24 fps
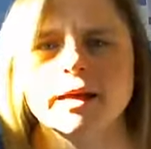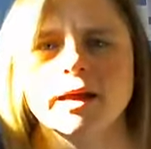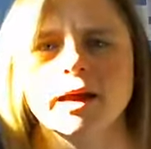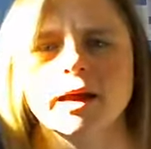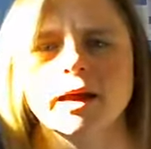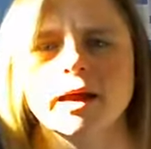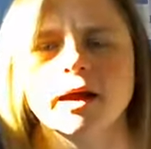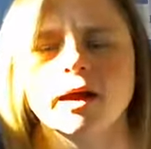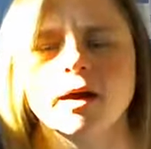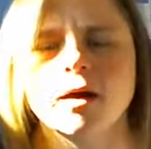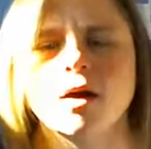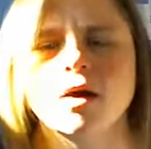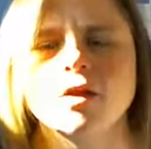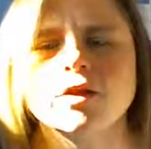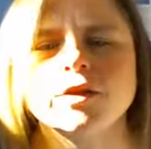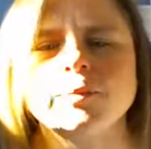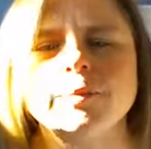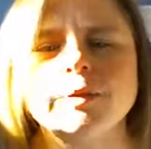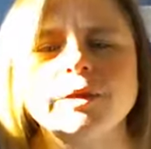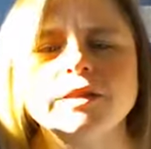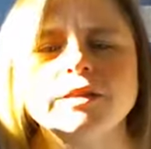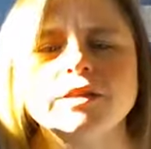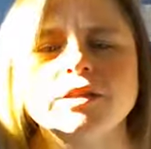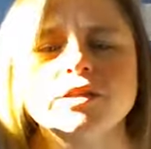all the
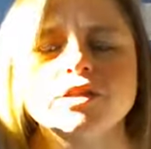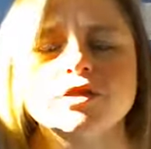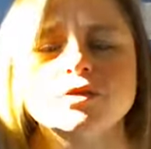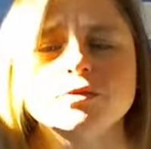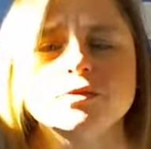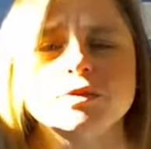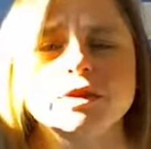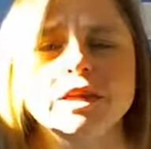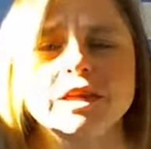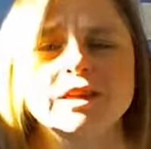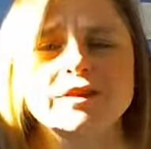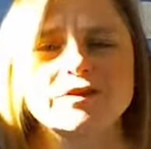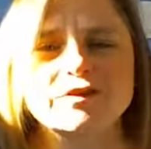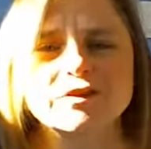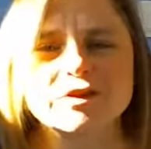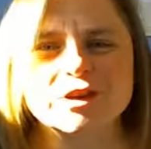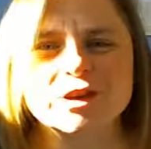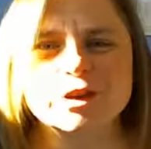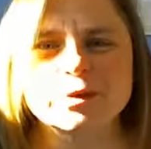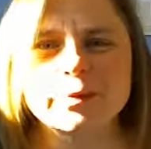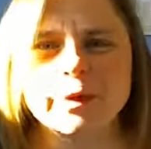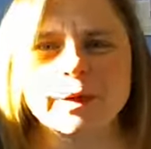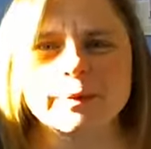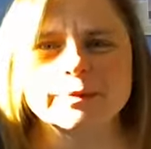pieces you need for
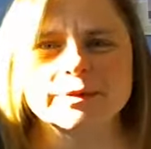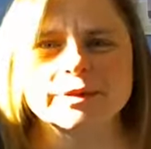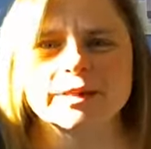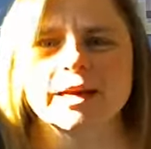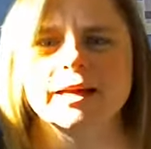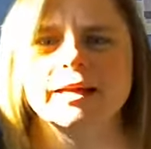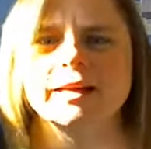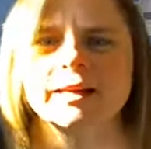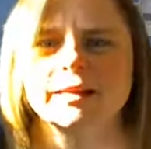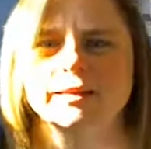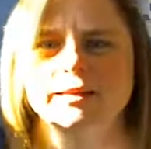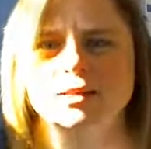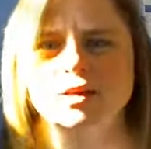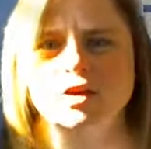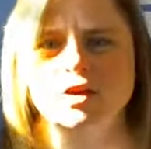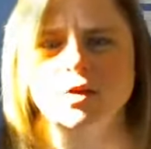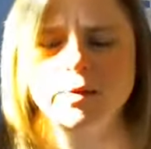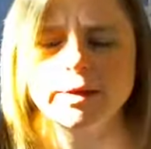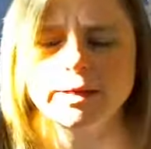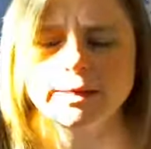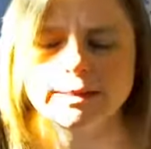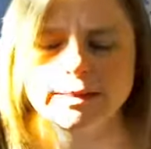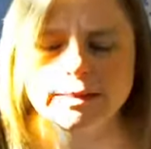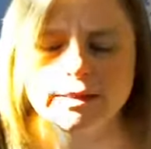your website. It's
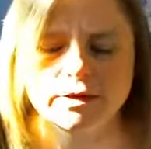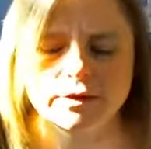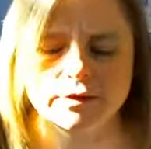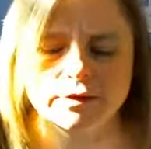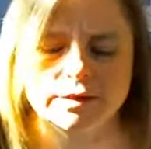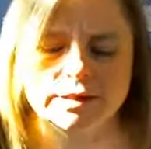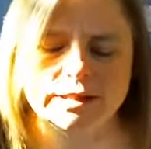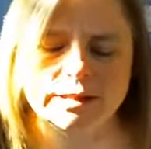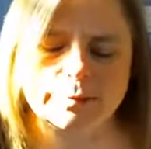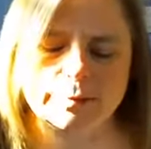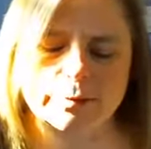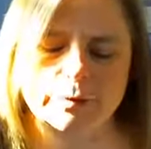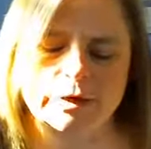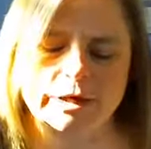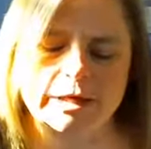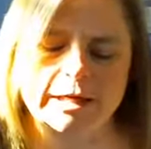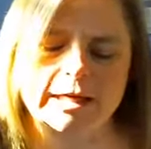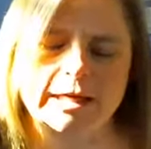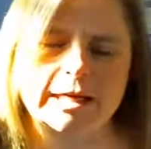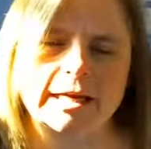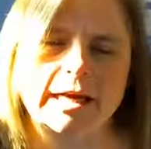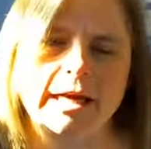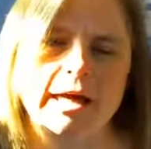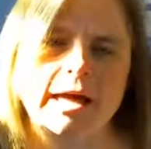noisy here this
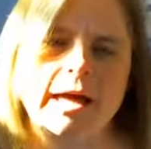morning.